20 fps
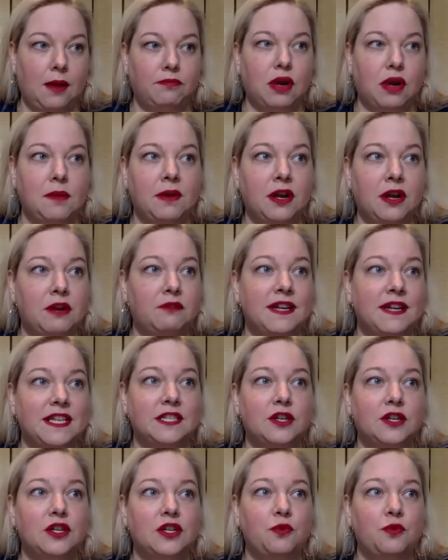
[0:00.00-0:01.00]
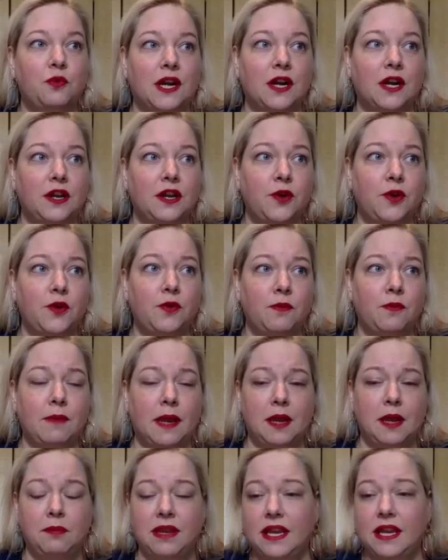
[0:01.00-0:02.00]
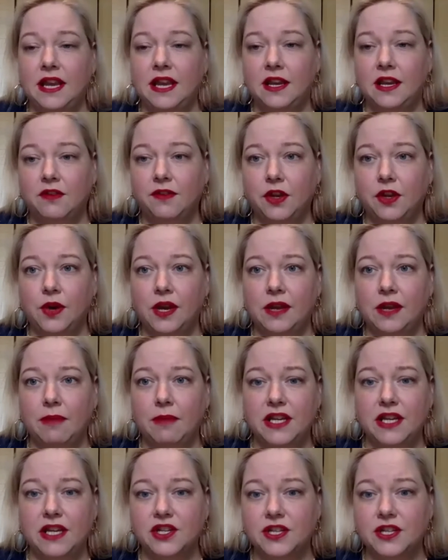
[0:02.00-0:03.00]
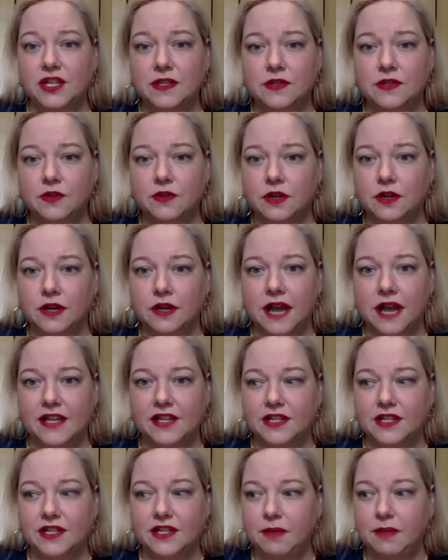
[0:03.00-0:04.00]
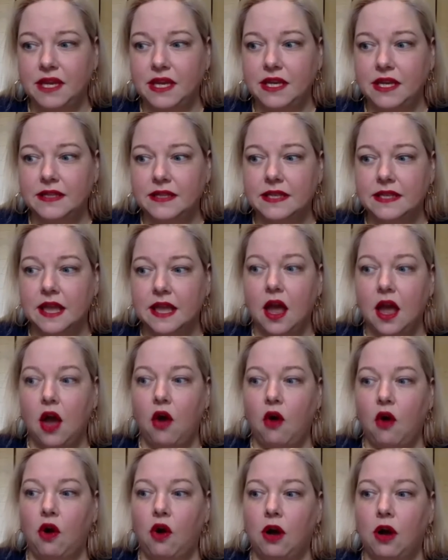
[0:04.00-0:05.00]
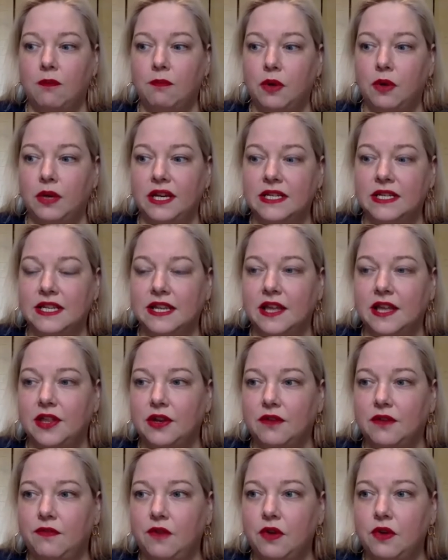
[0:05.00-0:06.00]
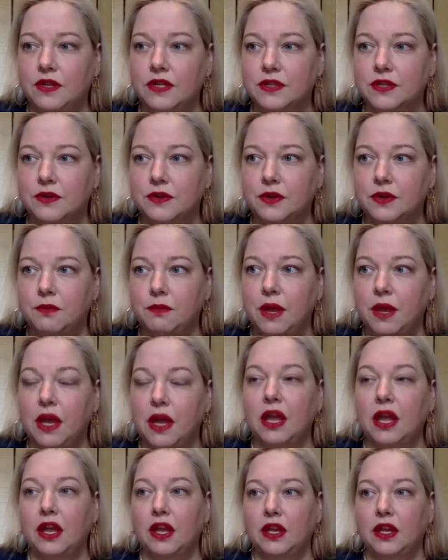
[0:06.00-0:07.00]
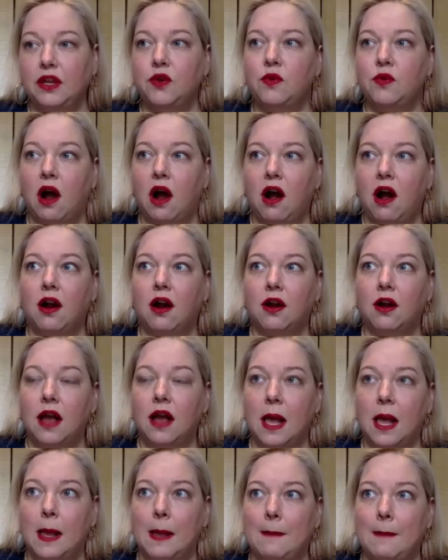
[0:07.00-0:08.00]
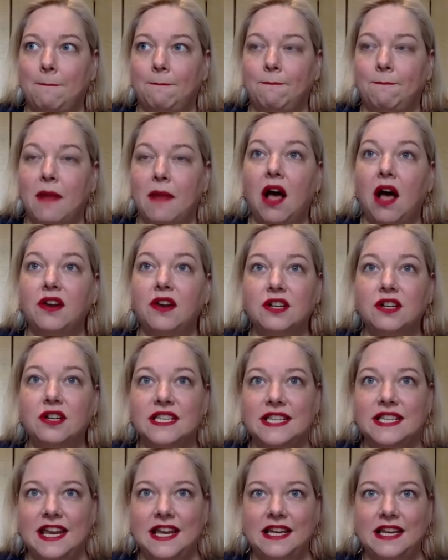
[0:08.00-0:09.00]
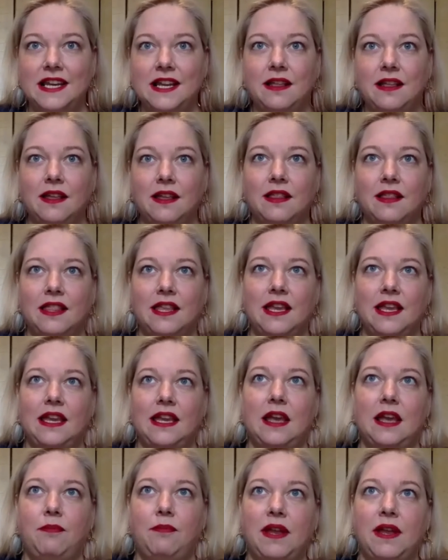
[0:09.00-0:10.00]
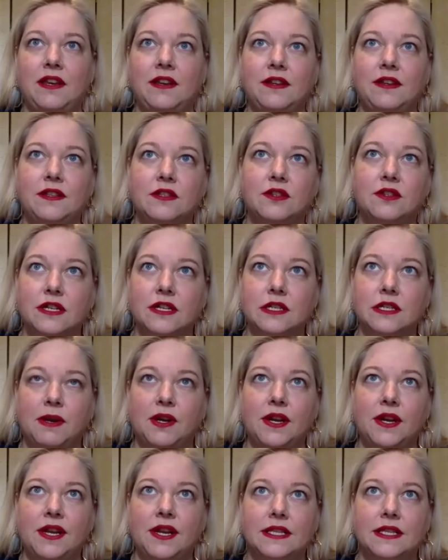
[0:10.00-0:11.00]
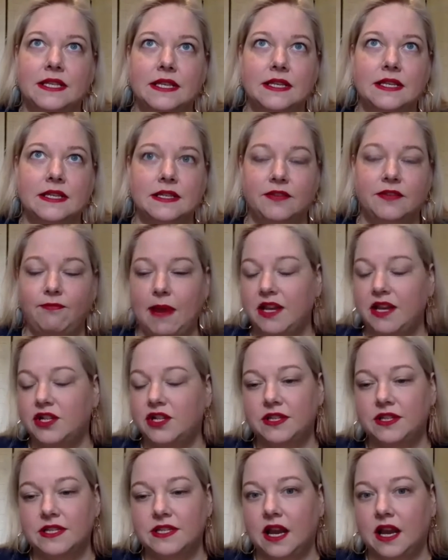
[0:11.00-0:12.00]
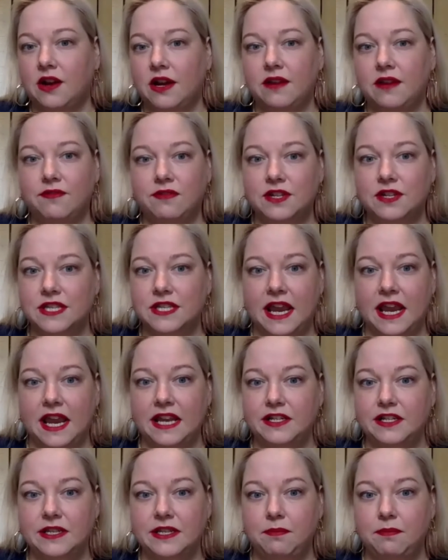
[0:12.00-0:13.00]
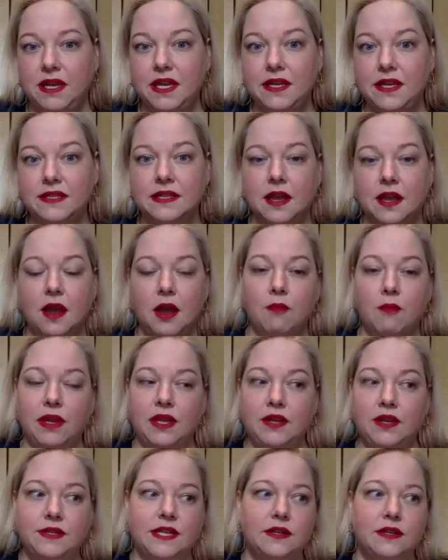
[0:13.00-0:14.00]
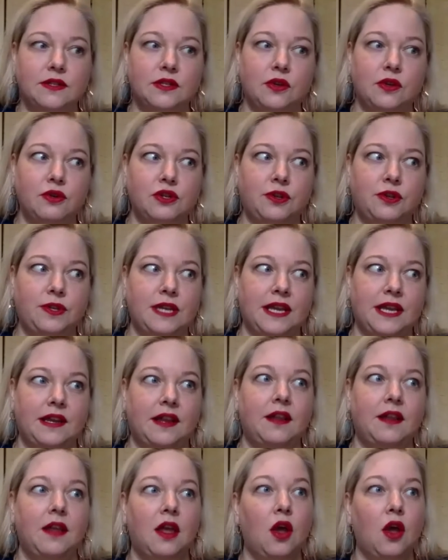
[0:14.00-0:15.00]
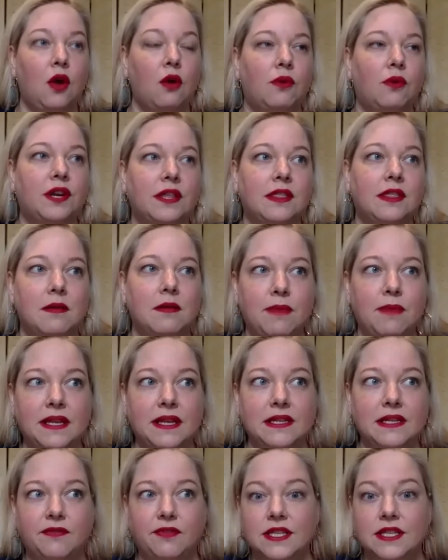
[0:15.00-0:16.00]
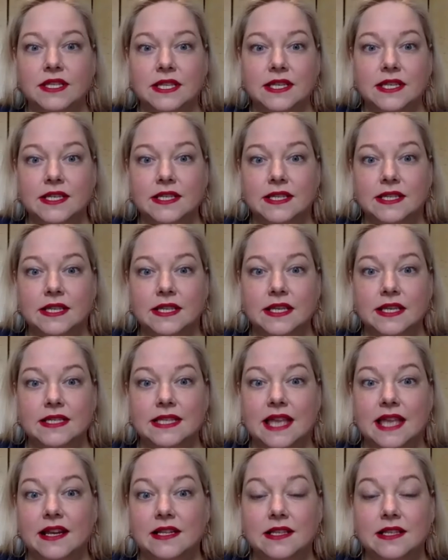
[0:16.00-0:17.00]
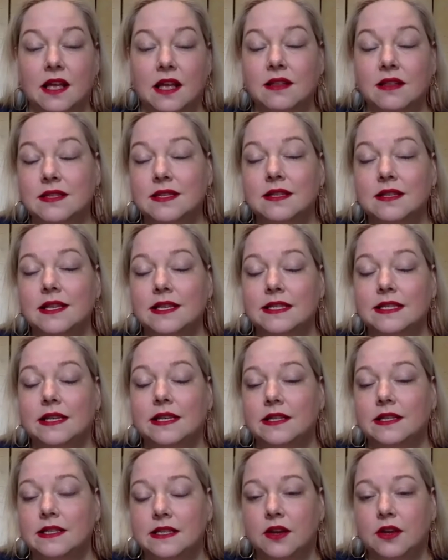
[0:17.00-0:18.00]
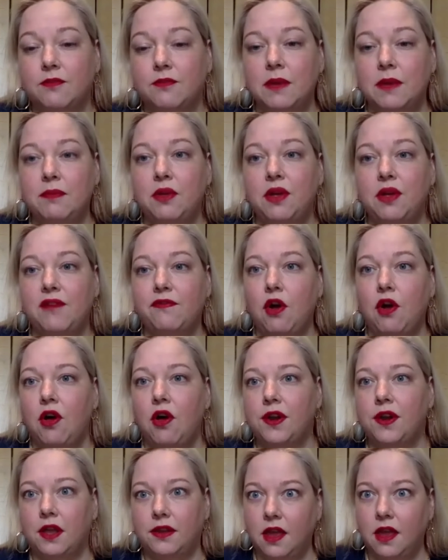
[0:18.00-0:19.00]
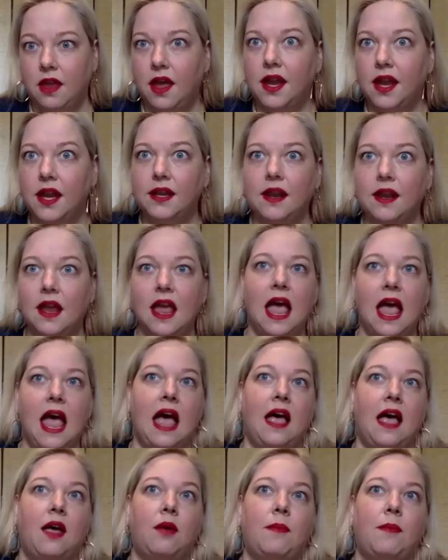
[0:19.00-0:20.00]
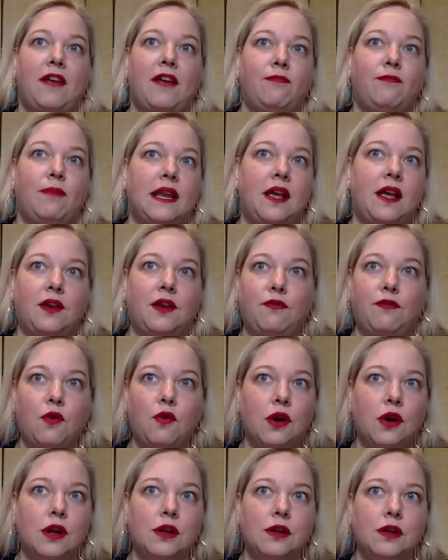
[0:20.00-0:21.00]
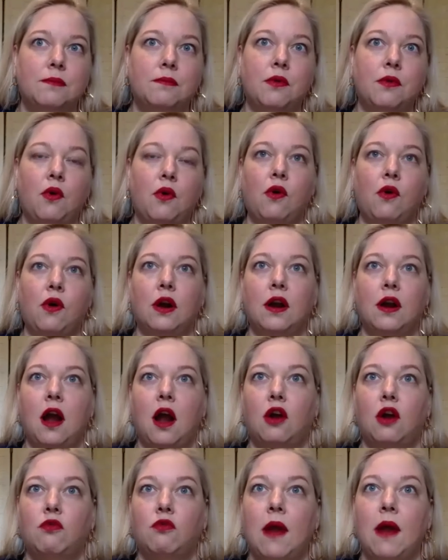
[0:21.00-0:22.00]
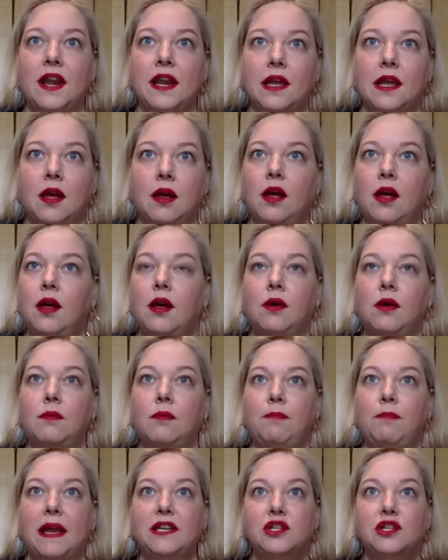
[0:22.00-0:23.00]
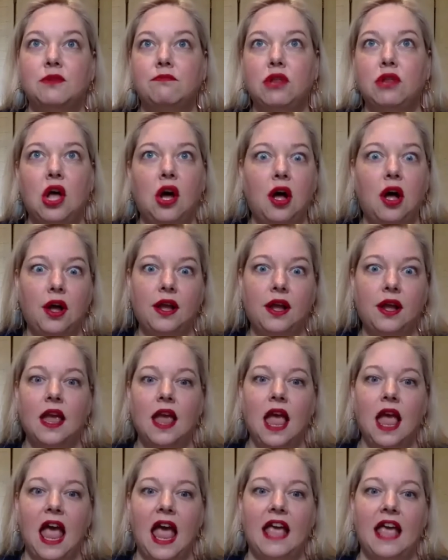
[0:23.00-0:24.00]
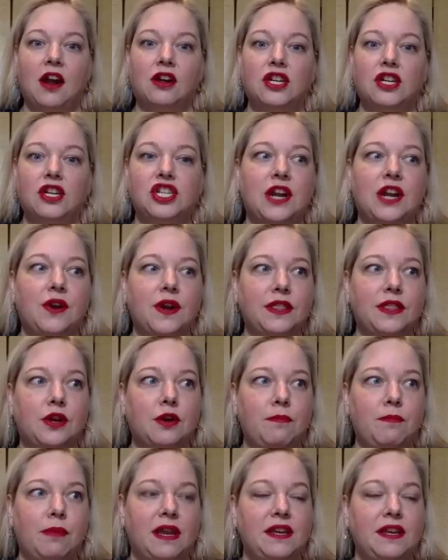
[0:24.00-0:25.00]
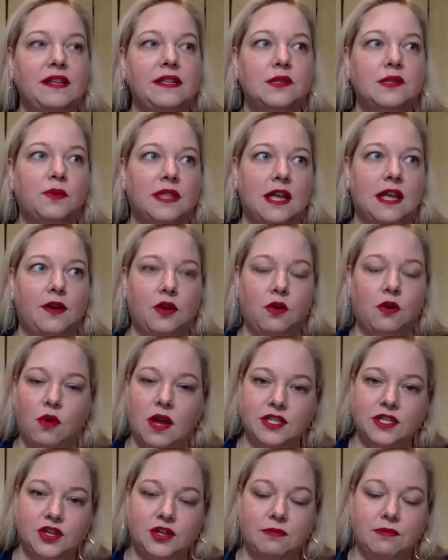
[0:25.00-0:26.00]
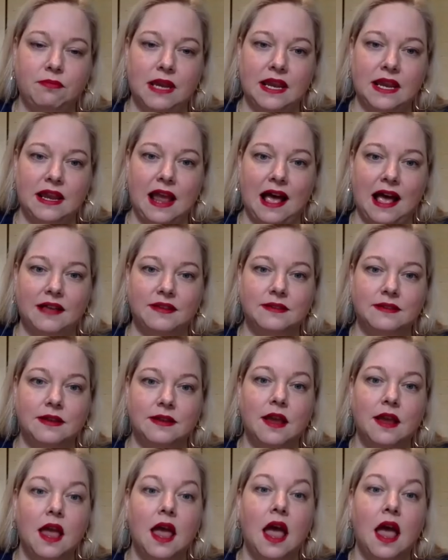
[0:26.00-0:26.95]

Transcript: primary research where you may be interviewing patients or HCPs or putting together a focus group, you are understanding the opinions or experiences of patients, caregivers, and HCPs, but using social data. One of the big differences is that it's unsolicited. So people have gone online, have been on a forum, or are writing a patient blog and are sharing their opinions without a question being asked.